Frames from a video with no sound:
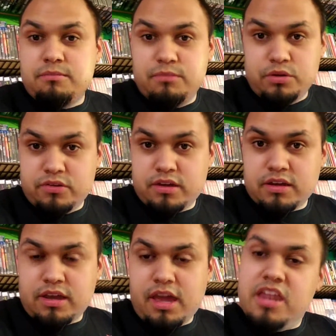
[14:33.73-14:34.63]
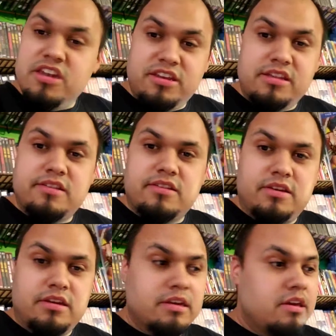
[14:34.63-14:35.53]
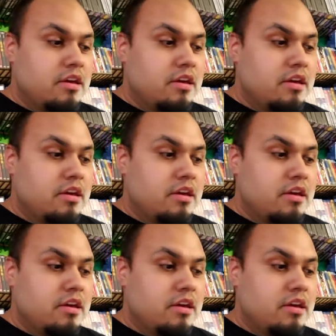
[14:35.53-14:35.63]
music and DC.